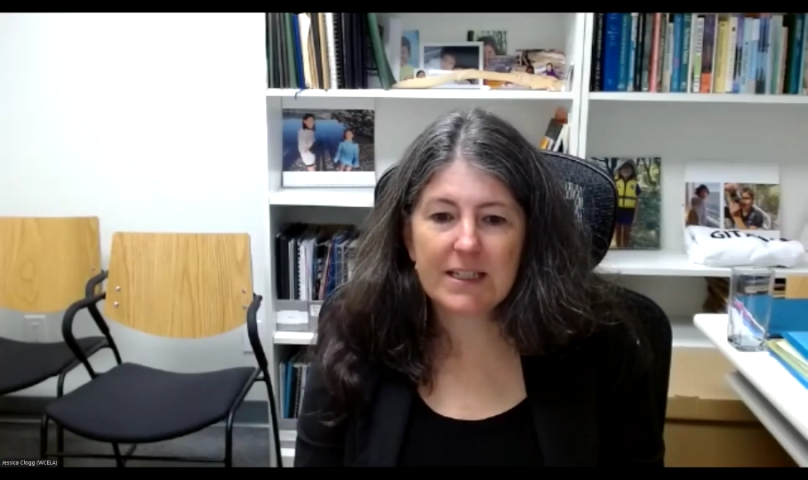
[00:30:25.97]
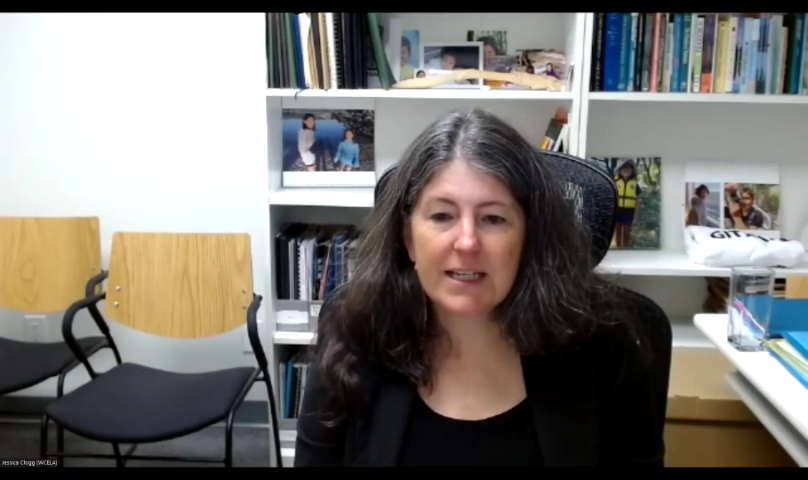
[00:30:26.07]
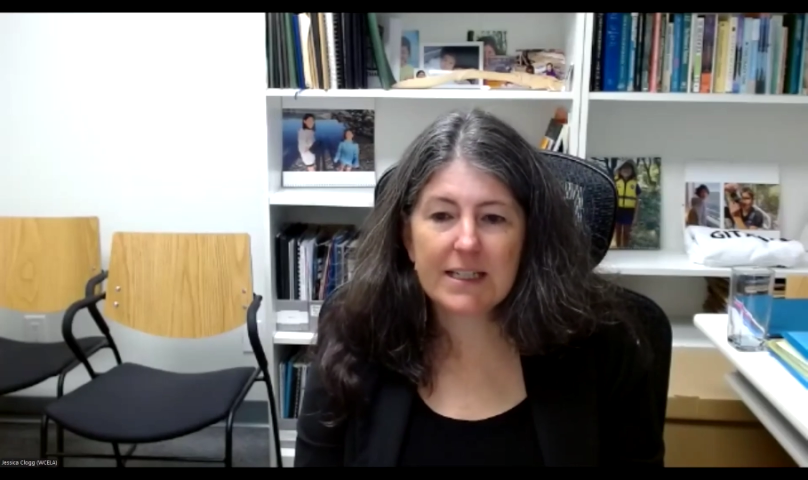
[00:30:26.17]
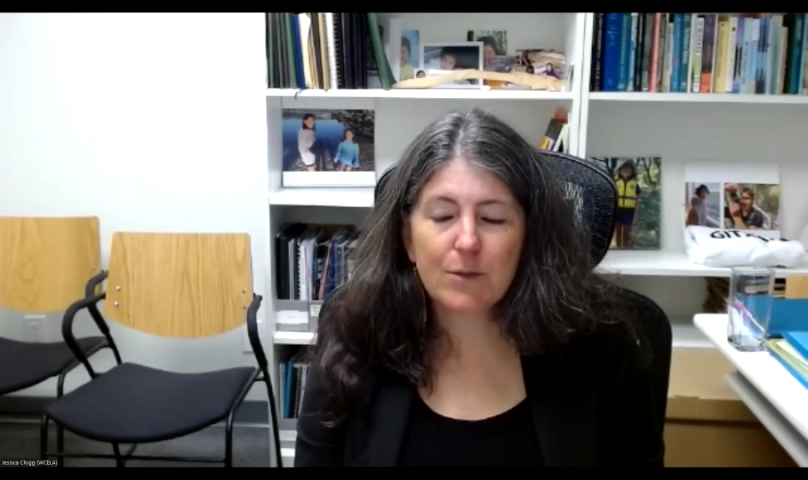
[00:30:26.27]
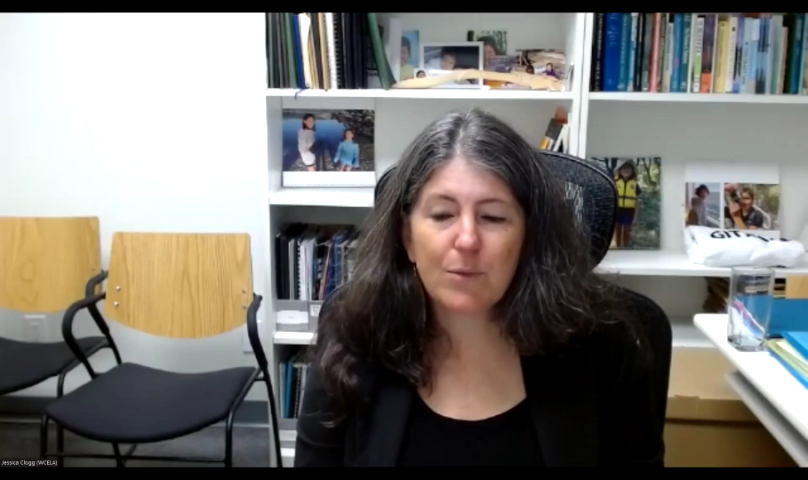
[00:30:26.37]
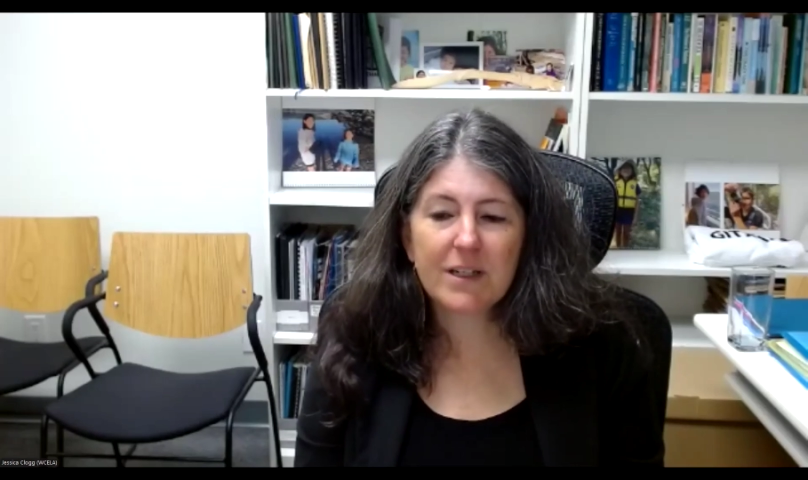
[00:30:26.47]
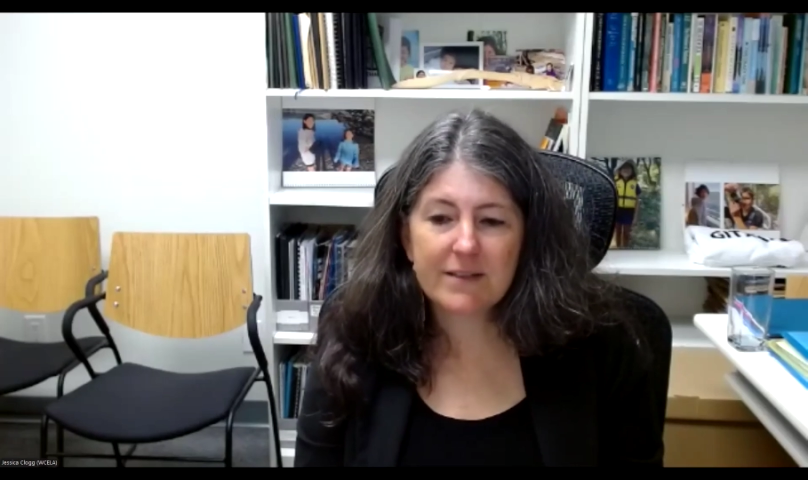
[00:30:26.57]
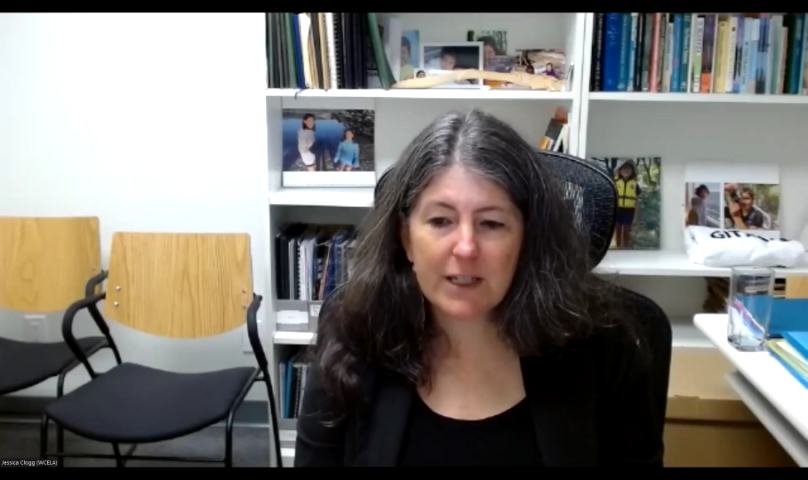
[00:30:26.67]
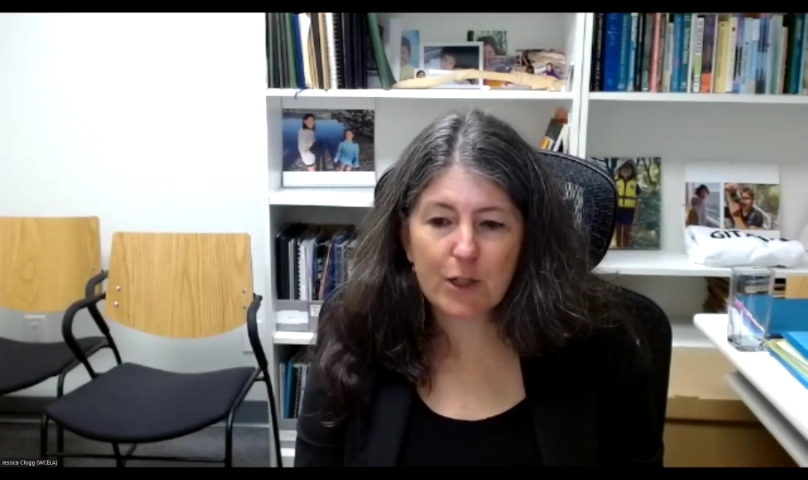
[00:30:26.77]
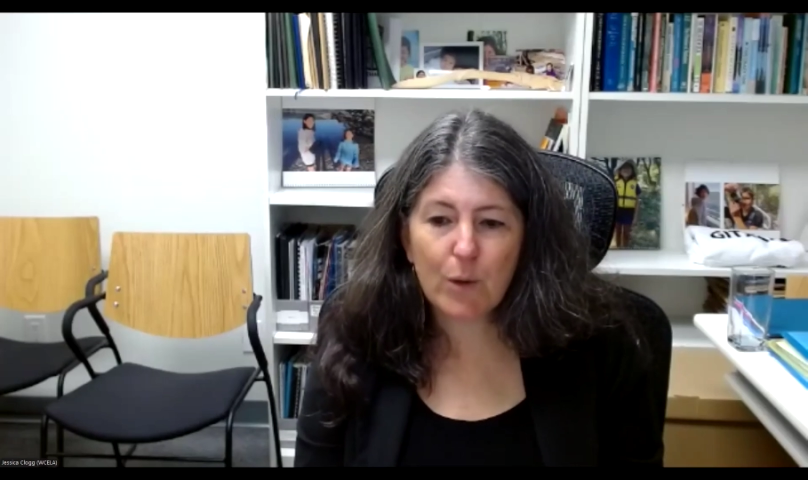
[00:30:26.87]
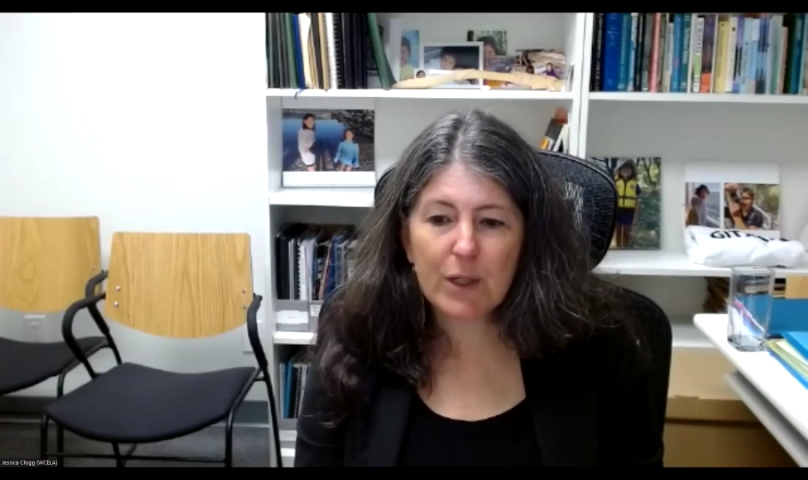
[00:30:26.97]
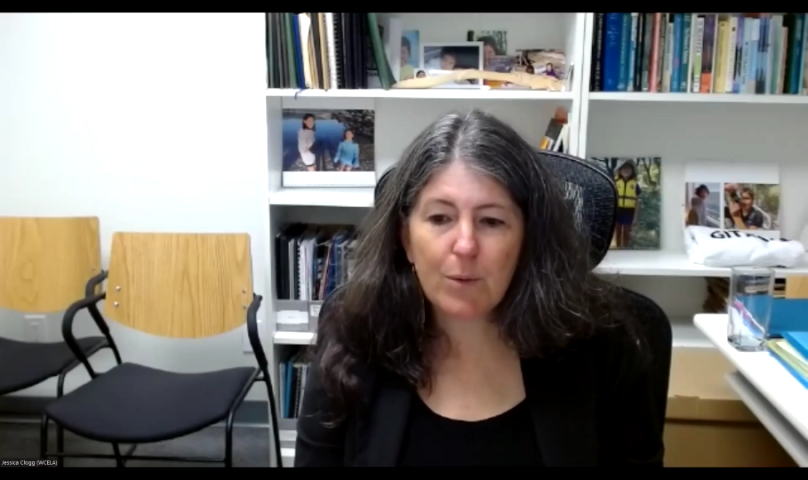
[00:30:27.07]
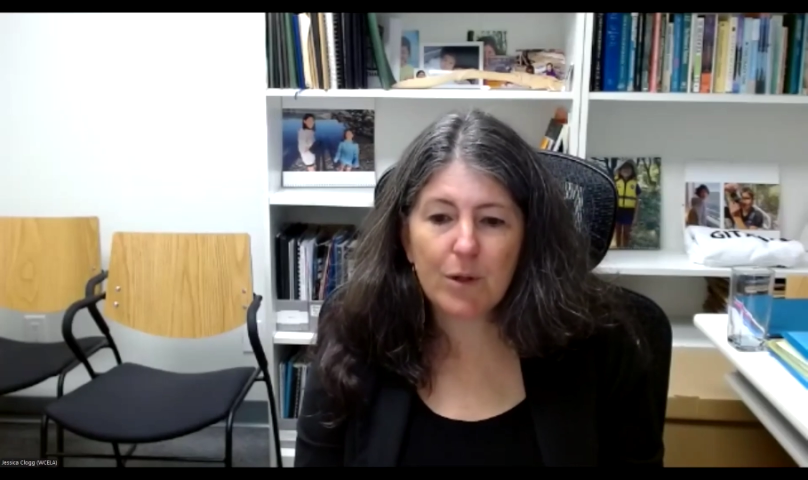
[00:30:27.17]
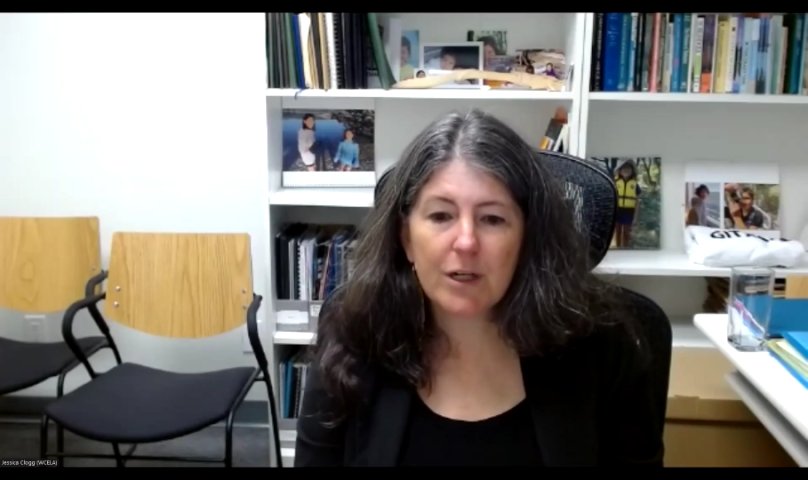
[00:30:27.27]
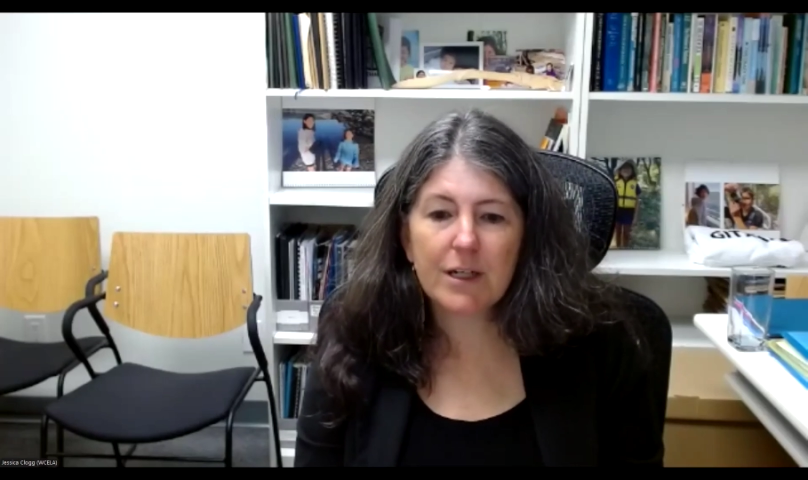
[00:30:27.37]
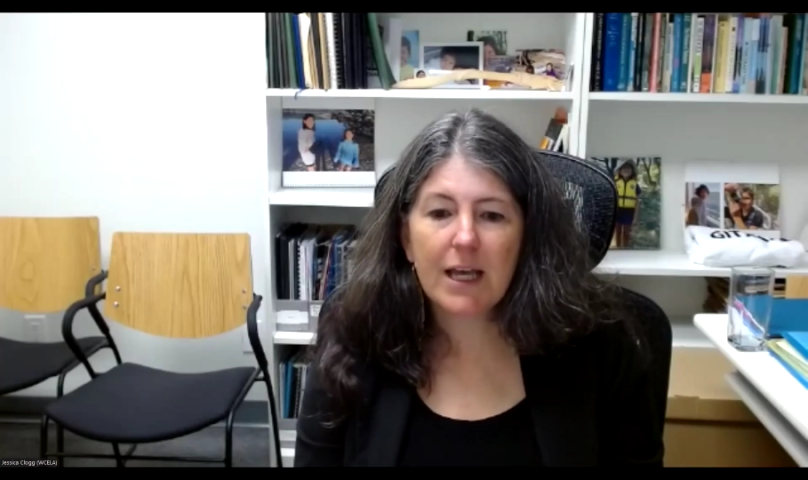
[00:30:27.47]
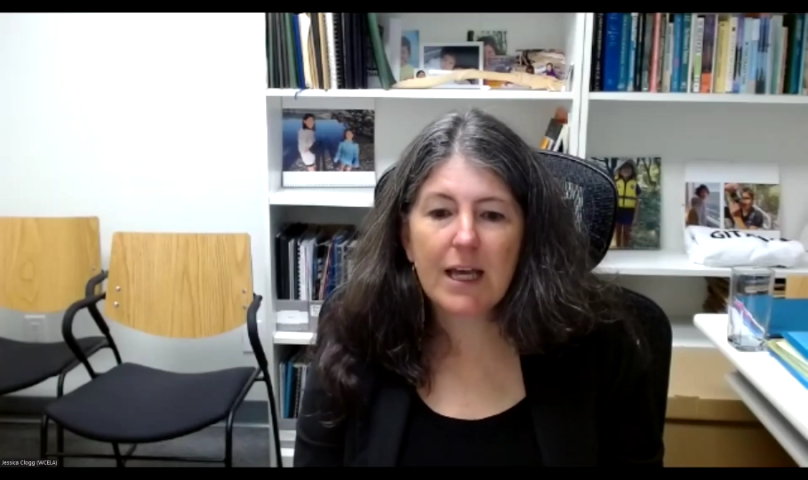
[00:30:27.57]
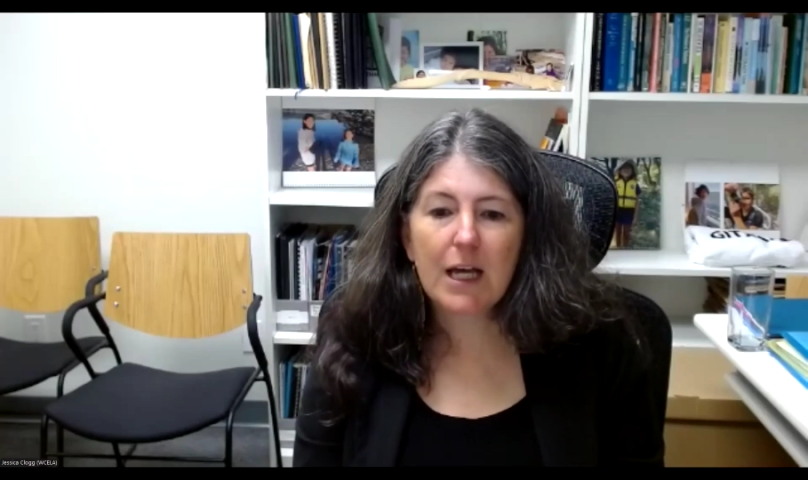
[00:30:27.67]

And I did want to say a quick word